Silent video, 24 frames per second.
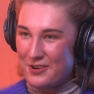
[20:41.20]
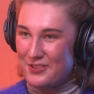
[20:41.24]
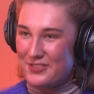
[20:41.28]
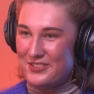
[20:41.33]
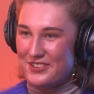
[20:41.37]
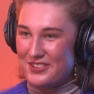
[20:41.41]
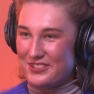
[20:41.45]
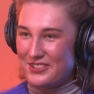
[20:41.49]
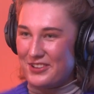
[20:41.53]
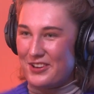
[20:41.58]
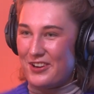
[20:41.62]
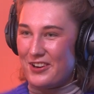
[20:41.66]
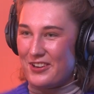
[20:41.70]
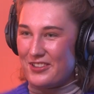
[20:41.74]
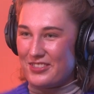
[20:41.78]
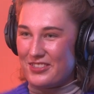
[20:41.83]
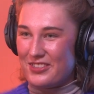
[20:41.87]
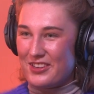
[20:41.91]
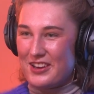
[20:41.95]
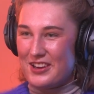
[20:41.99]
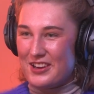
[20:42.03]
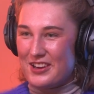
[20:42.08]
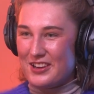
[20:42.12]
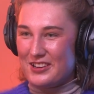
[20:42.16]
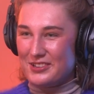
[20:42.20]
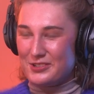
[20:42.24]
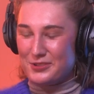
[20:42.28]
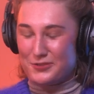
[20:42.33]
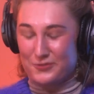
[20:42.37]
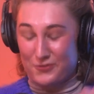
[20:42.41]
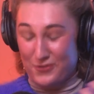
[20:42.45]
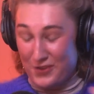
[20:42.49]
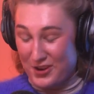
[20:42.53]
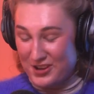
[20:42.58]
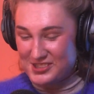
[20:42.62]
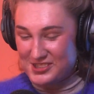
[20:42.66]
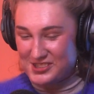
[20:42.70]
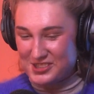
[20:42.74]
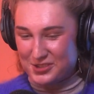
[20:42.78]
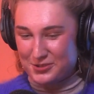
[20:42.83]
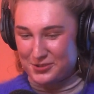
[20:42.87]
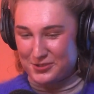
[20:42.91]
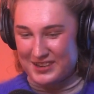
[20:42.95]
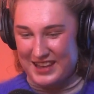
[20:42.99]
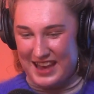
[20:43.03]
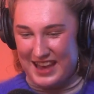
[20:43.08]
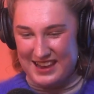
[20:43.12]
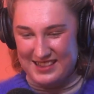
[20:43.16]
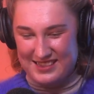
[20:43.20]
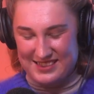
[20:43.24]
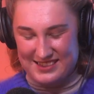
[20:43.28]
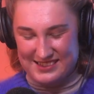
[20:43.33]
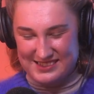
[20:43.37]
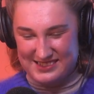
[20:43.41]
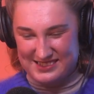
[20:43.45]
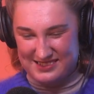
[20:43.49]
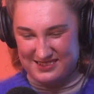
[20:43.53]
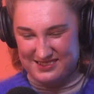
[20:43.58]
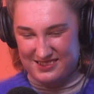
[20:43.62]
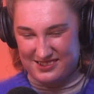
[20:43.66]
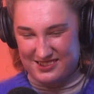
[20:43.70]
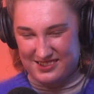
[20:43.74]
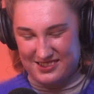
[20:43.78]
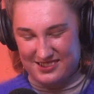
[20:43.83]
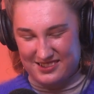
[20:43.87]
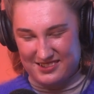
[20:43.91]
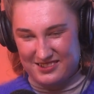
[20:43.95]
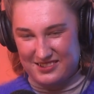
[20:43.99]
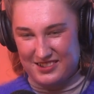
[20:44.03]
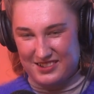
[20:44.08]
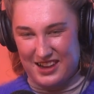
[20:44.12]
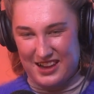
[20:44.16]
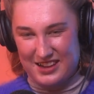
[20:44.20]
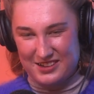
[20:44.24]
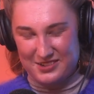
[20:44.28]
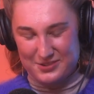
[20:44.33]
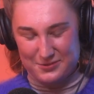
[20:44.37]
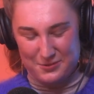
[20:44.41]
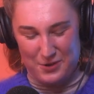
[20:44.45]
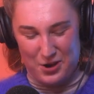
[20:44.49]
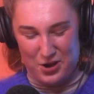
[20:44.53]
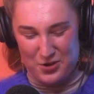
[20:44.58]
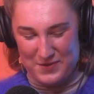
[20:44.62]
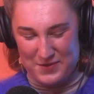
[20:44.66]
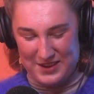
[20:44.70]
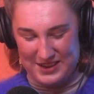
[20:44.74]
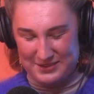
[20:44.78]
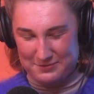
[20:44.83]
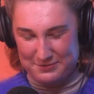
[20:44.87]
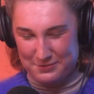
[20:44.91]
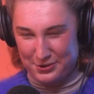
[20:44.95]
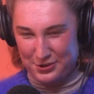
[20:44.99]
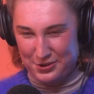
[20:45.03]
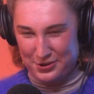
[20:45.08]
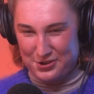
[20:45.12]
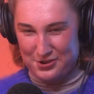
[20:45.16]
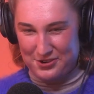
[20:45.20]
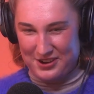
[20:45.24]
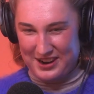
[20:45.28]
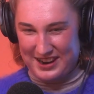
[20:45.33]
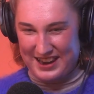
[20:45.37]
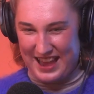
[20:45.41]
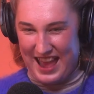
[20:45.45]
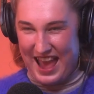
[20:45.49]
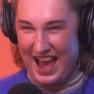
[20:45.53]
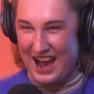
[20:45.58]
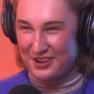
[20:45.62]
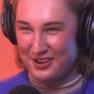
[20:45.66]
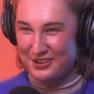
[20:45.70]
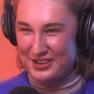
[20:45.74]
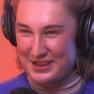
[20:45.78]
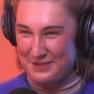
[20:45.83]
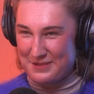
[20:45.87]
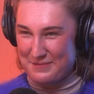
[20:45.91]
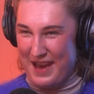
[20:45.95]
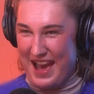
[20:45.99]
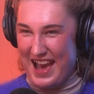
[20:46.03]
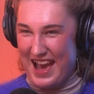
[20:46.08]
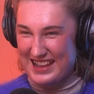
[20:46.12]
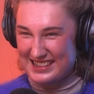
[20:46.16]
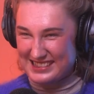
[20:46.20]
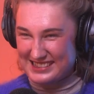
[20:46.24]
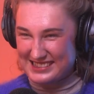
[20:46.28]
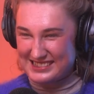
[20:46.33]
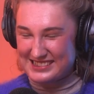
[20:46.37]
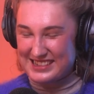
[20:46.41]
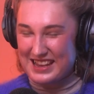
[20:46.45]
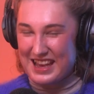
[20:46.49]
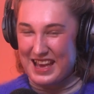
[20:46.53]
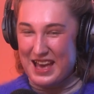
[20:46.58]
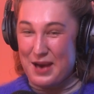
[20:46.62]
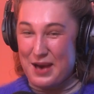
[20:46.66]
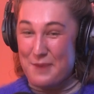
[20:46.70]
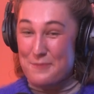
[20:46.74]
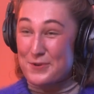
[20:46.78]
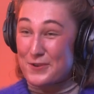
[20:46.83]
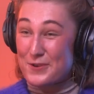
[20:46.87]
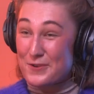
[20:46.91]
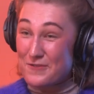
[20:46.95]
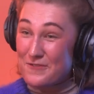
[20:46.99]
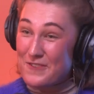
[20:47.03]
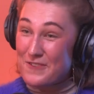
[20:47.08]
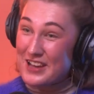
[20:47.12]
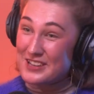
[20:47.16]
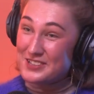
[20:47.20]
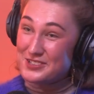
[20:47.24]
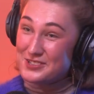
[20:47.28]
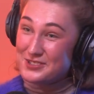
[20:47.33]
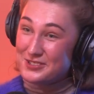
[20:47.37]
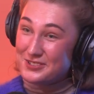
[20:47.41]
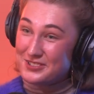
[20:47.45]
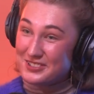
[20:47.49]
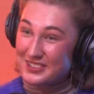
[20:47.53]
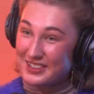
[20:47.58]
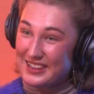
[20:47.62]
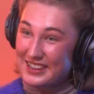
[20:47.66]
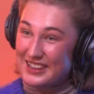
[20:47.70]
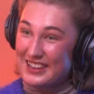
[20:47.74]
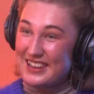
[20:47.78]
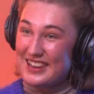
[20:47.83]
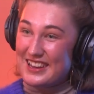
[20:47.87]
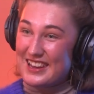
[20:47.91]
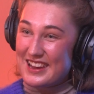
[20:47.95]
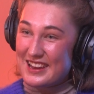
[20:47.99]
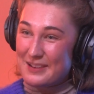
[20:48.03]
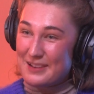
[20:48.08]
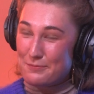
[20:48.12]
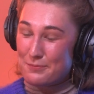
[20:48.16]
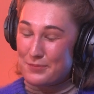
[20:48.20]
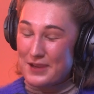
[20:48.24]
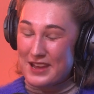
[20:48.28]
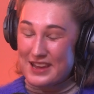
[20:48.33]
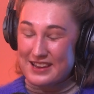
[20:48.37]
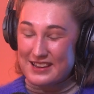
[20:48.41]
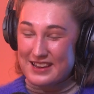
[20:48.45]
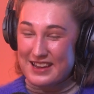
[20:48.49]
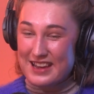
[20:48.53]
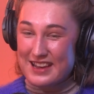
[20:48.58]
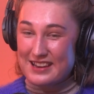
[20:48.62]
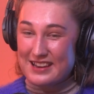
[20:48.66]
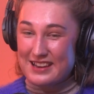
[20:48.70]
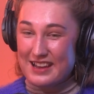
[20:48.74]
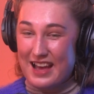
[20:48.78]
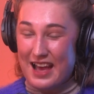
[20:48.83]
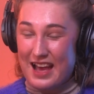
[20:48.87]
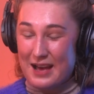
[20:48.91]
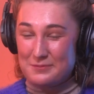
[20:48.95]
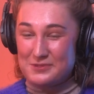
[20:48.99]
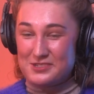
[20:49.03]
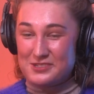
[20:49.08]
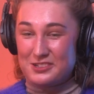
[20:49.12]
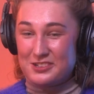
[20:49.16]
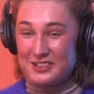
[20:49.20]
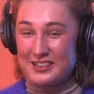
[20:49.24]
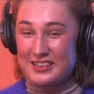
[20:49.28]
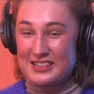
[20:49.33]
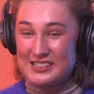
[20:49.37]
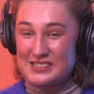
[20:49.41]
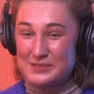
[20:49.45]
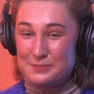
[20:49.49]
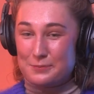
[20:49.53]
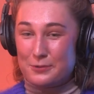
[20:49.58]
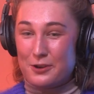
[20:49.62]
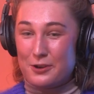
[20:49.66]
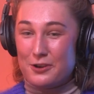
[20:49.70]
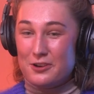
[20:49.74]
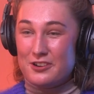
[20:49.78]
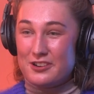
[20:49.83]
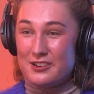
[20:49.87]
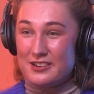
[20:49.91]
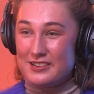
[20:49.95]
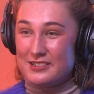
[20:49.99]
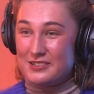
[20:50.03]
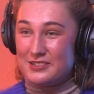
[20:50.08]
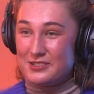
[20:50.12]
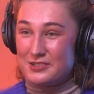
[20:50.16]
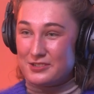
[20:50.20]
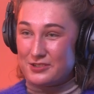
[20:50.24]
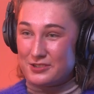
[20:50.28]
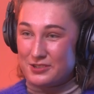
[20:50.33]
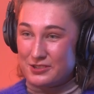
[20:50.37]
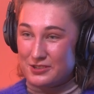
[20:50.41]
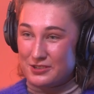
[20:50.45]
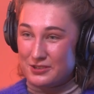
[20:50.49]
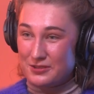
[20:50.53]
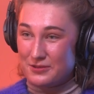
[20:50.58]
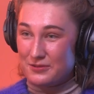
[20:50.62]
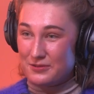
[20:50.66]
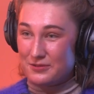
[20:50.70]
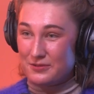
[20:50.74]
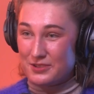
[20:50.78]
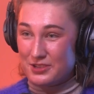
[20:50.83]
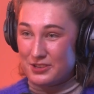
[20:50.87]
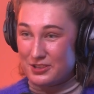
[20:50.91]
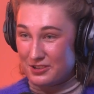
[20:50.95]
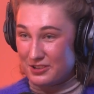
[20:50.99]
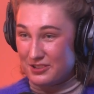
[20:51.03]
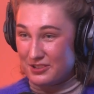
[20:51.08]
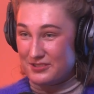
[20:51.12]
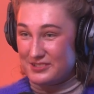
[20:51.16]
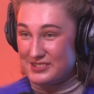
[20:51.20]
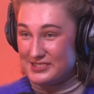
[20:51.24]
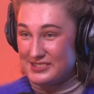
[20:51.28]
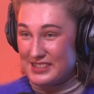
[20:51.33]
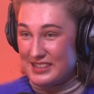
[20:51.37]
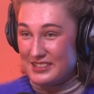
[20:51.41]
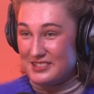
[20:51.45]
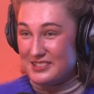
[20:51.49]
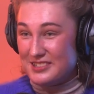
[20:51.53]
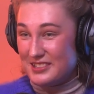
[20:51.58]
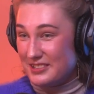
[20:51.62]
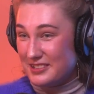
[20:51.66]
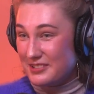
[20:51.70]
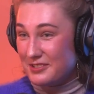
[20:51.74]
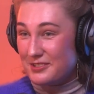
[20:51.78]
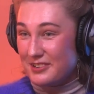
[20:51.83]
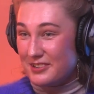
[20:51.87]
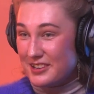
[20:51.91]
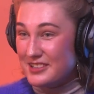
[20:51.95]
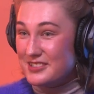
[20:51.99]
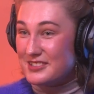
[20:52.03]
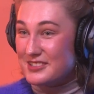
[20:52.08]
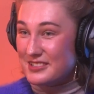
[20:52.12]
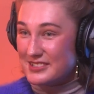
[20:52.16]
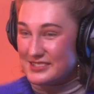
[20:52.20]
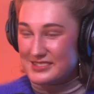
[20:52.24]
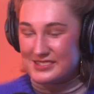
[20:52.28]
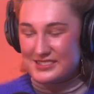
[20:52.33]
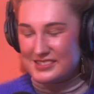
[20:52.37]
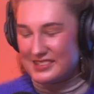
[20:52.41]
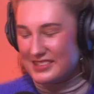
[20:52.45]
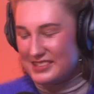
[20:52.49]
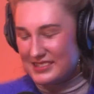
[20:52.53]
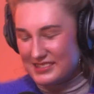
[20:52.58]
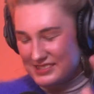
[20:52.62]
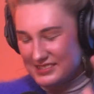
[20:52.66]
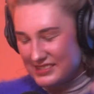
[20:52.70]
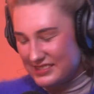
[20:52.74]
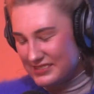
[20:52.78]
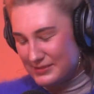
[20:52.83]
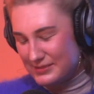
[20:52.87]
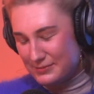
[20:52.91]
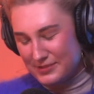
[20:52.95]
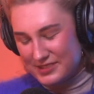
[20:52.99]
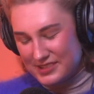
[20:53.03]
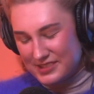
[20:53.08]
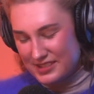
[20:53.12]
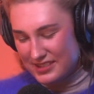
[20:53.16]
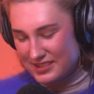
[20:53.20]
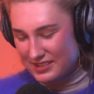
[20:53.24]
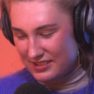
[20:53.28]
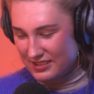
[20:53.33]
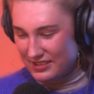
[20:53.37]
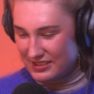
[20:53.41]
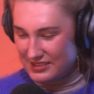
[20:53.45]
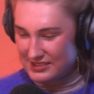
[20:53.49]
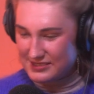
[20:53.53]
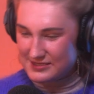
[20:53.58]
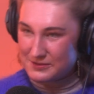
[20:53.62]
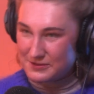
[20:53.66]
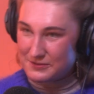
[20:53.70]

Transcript: on this Earth, first to create this oh, underwhelming blue green algae mats, but eventually it it it absolutely exploded into you know sentient creatures. Yeah. It's it's ridiculous.